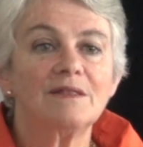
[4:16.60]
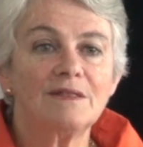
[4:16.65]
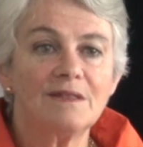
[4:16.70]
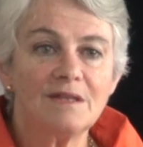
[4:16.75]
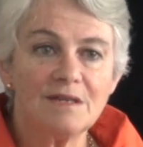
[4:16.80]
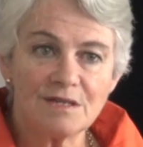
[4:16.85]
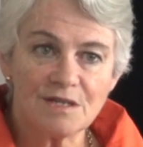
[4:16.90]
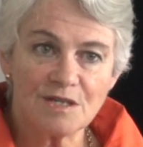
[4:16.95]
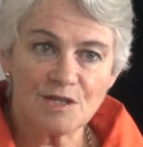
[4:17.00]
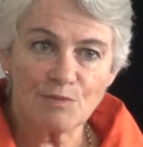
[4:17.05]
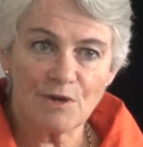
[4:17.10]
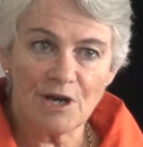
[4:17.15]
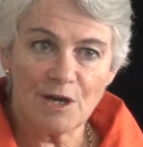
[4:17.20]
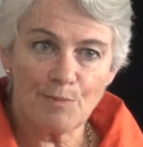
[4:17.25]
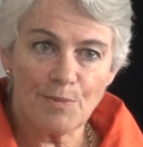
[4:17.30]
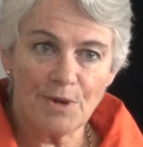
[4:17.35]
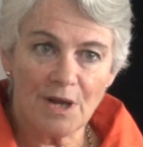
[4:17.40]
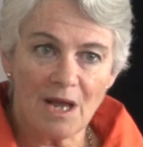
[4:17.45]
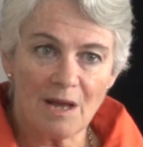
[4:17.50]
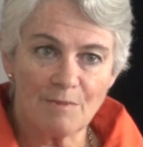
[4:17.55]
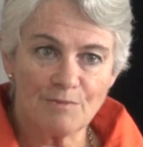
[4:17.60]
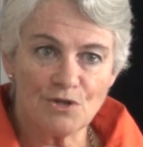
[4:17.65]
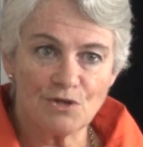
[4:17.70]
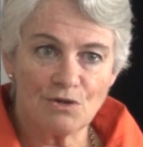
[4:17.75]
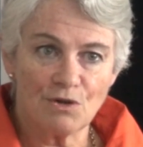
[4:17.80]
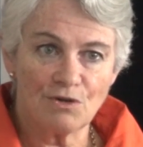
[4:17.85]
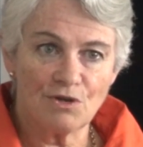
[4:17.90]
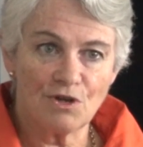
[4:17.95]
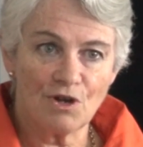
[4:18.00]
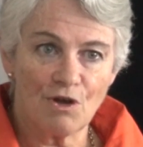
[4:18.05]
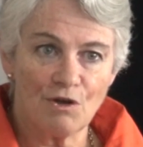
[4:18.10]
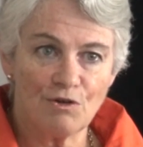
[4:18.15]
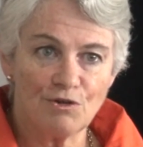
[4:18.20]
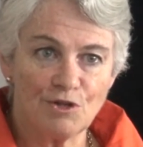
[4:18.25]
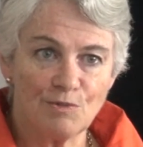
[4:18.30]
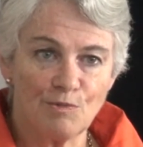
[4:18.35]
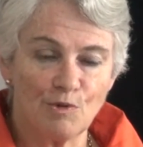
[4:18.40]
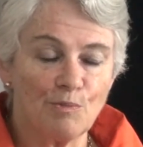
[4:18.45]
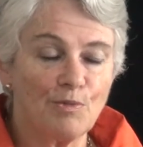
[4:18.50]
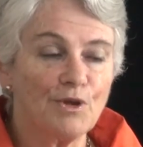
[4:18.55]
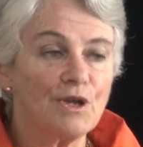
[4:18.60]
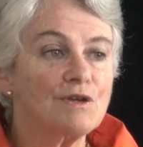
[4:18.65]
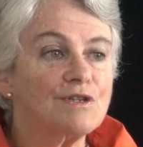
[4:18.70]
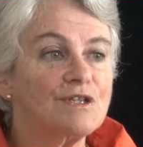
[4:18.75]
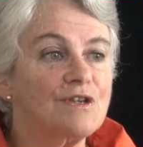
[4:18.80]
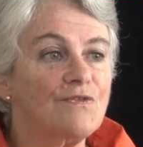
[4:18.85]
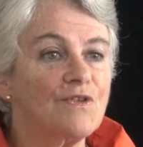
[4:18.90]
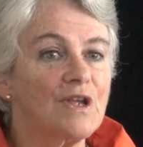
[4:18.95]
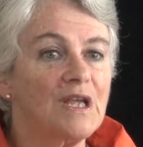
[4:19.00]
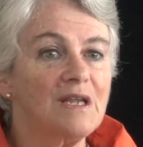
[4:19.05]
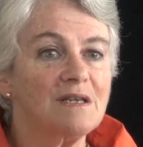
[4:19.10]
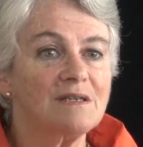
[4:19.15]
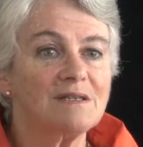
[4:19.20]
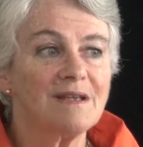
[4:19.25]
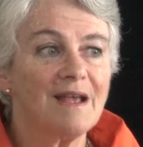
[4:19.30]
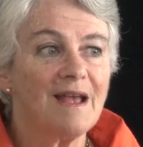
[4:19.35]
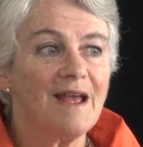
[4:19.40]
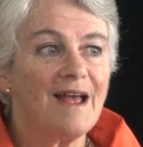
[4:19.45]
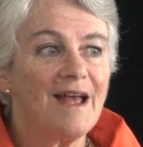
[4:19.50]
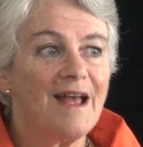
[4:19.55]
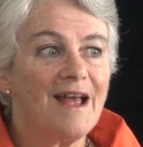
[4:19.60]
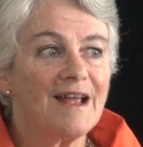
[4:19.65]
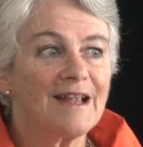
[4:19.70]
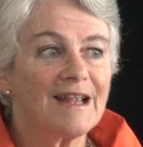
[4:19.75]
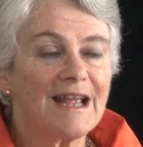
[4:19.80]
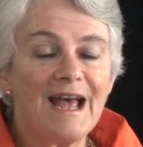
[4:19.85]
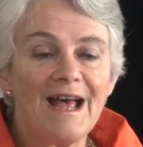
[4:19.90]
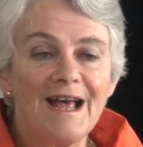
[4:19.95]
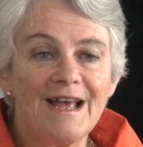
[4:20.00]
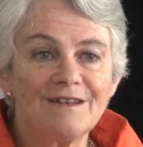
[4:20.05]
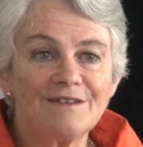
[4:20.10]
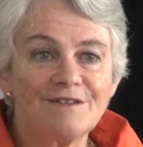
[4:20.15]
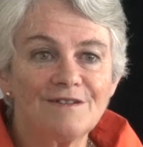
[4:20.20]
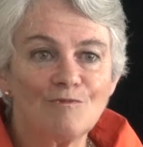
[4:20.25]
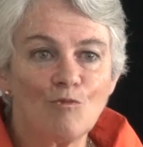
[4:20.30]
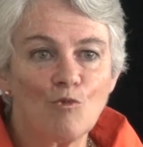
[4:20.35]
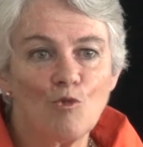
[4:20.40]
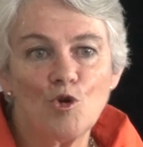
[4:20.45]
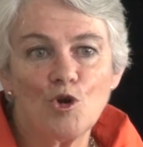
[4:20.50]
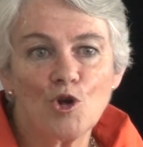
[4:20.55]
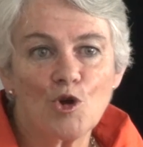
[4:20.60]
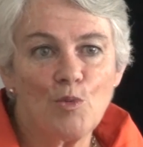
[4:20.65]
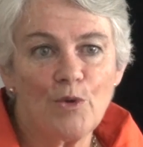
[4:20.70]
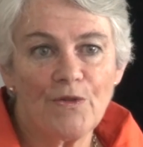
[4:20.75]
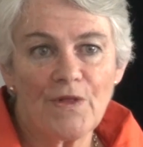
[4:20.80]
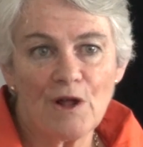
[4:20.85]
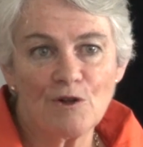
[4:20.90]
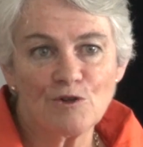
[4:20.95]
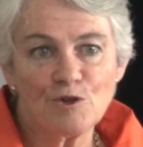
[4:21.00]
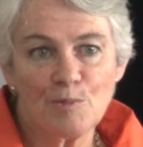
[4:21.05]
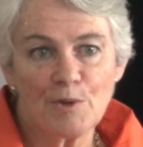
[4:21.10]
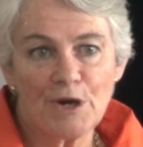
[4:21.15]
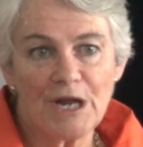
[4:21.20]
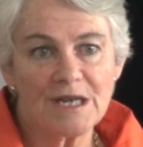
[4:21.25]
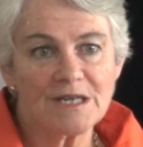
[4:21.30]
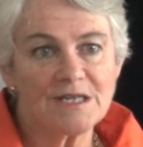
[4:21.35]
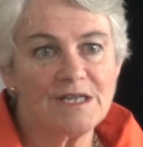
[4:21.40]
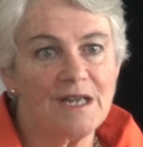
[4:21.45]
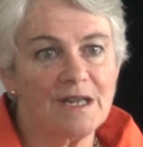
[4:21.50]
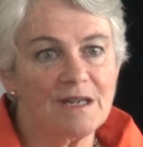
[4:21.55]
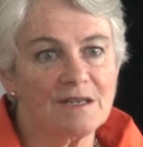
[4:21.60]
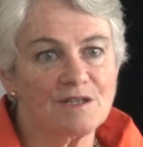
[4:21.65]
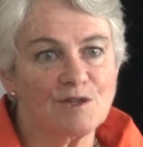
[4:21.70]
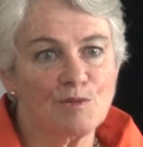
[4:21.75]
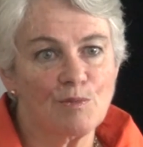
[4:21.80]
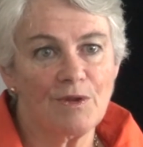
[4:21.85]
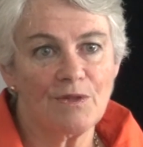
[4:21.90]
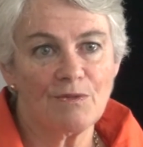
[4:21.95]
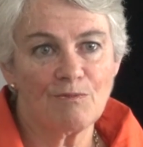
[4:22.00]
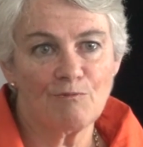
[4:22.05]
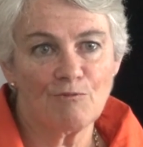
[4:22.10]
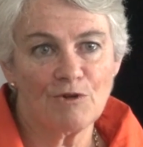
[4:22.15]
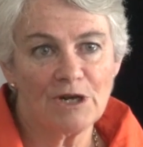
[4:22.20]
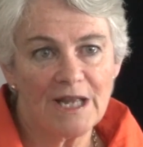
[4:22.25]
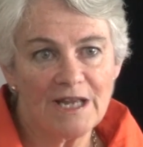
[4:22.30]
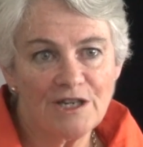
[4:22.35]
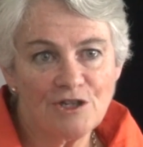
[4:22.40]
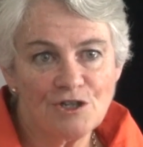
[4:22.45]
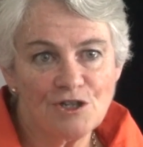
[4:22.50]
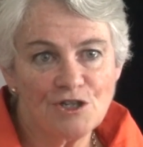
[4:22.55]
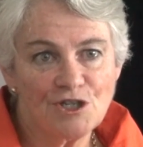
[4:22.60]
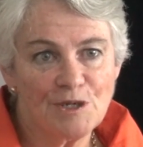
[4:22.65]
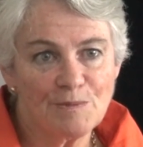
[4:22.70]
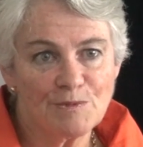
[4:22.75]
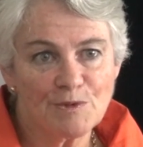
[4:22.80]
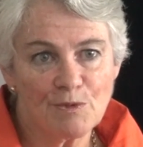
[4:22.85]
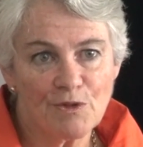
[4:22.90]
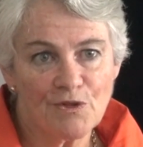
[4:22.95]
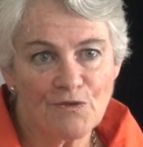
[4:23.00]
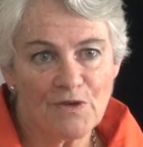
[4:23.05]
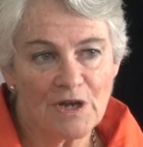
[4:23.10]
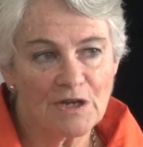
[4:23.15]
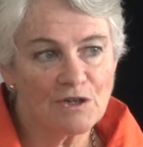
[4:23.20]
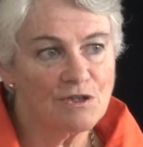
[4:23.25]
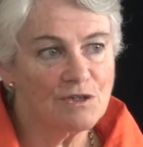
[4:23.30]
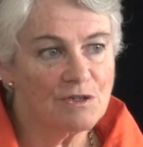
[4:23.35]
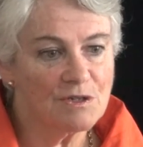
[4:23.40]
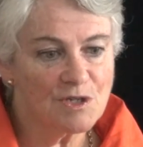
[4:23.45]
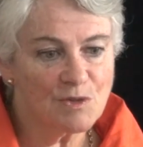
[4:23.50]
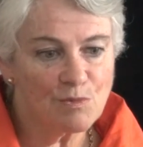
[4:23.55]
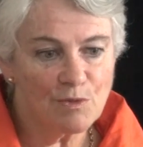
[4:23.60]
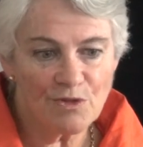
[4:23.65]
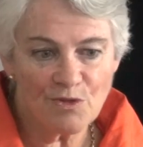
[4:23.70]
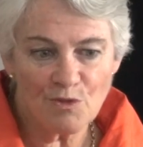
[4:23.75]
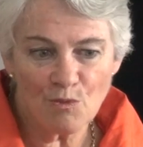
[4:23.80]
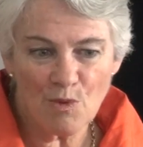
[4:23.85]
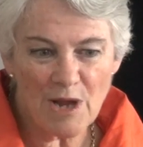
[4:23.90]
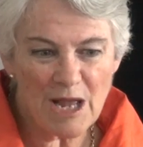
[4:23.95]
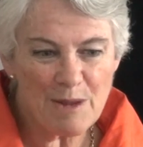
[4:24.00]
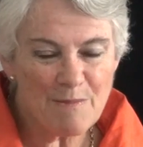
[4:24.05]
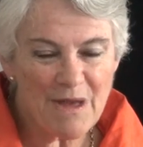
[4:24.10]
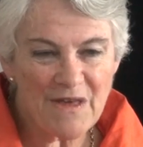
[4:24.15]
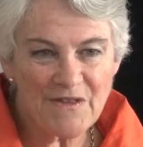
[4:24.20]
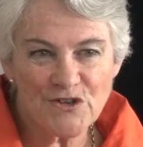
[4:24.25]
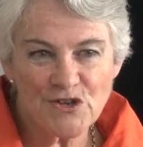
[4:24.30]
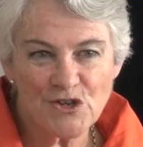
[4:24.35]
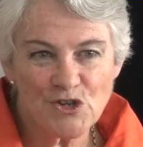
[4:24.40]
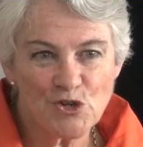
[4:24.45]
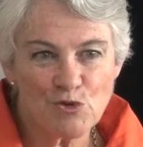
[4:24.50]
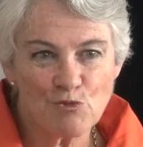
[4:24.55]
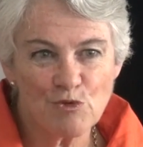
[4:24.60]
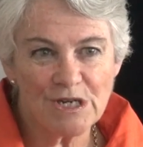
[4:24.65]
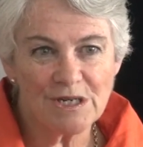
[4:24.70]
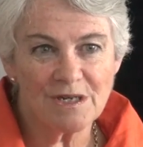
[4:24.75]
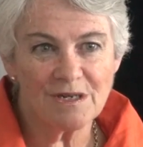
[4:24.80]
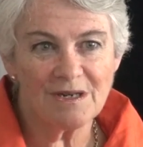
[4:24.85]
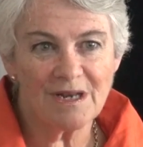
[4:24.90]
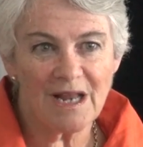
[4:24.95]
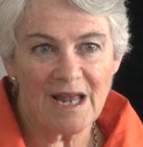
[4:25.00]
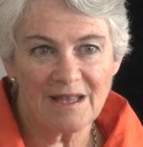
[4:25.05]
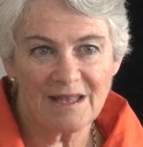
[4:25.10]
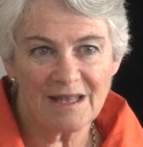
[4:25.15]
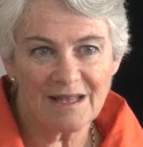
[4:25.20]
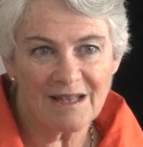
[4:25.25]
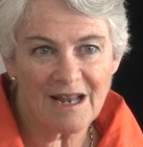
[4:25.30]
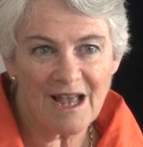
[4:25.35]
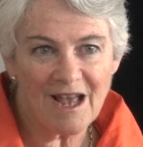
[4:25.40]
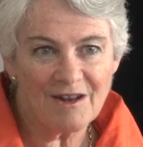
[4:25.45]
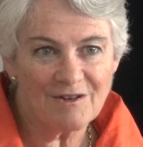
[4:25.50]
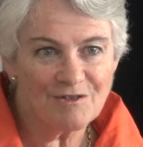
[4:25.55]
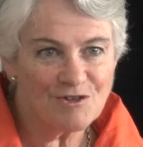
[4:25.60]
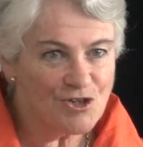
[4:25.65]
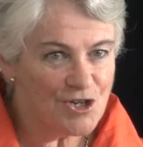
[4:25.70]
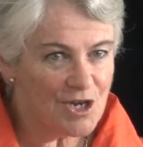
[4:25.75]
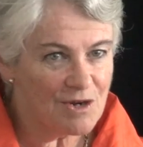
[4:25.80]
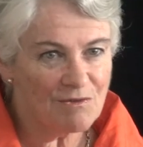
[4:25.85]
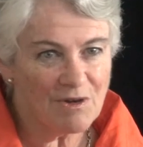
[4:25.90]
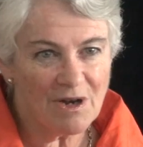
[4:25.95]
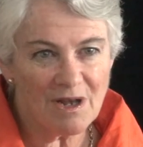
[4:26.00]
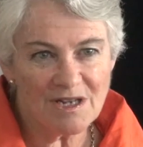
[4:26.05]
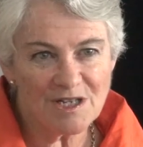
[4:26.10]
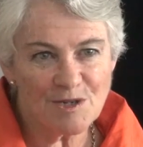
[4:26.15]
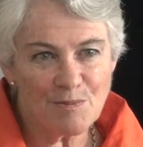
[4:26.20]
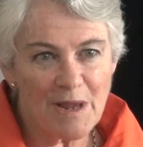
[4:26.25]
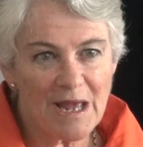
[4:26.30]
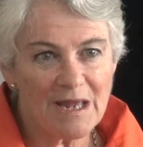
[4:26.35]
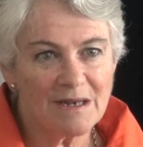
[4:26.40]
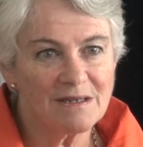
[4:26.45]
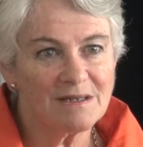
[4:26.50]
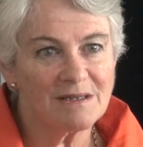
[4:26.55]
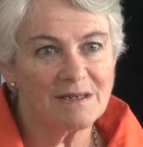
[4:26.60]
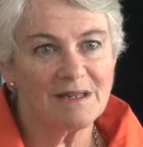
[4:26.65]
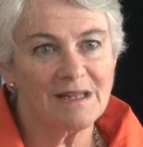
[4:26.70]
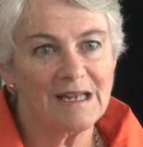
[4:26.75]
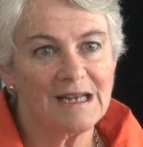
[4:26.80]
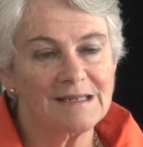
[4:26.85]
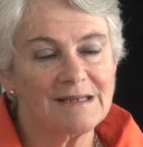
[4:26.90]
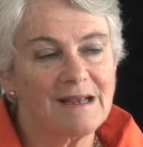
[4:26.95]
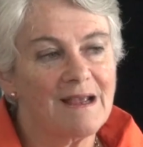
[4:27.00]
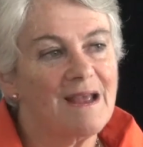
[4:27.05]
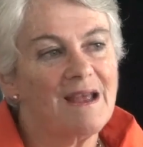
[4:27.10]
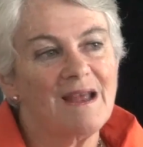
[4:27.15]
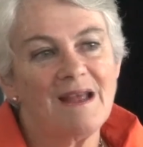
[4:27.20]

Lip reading: This is when it becomes non-negotiable, because if kids can't work with algebraic text, with relationships, with functions, with the way maths is written and can't generalise patterns and things,